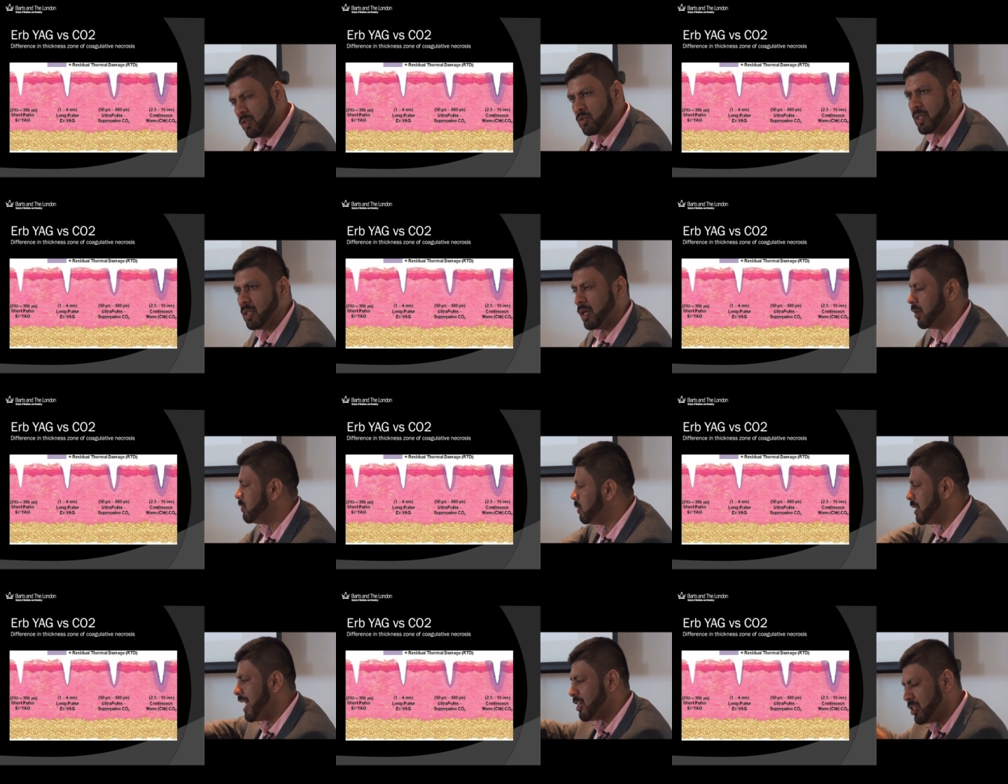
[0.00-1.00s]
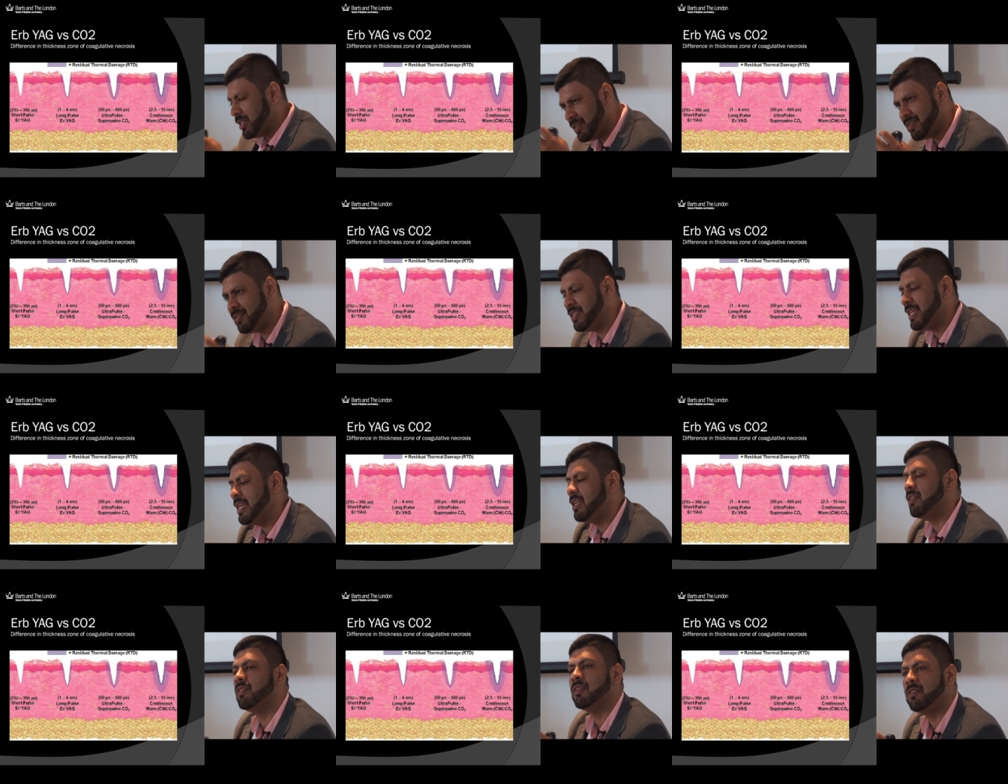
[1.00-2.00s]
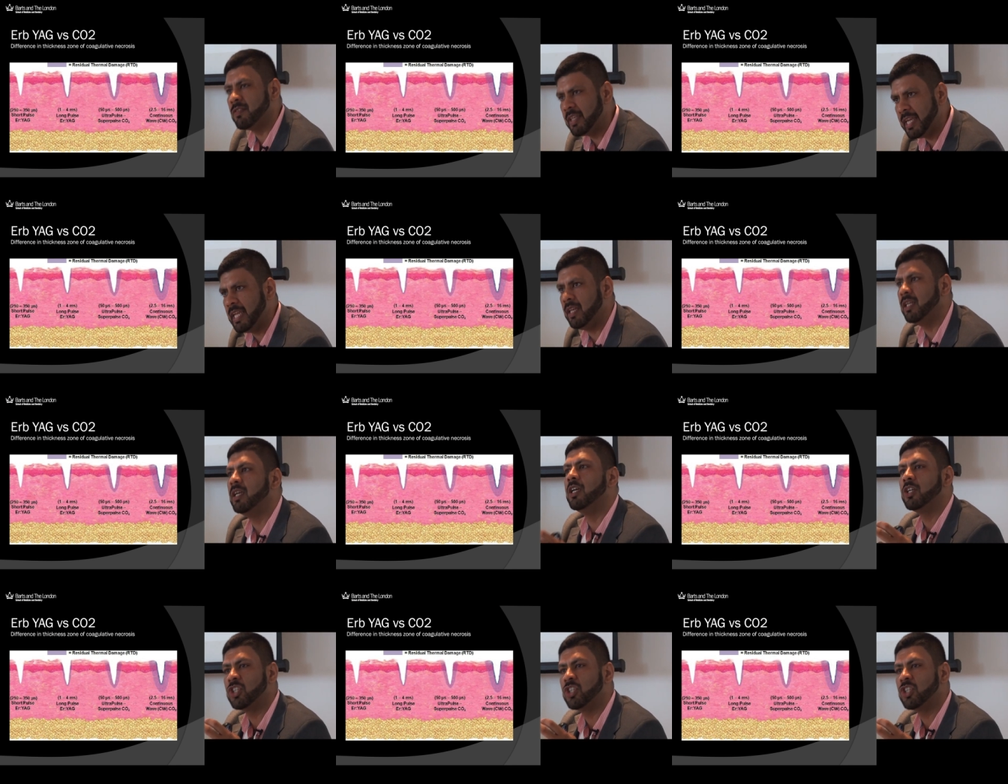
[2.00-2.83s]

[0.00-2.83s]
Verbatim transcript: drill holes, you can actually see the skin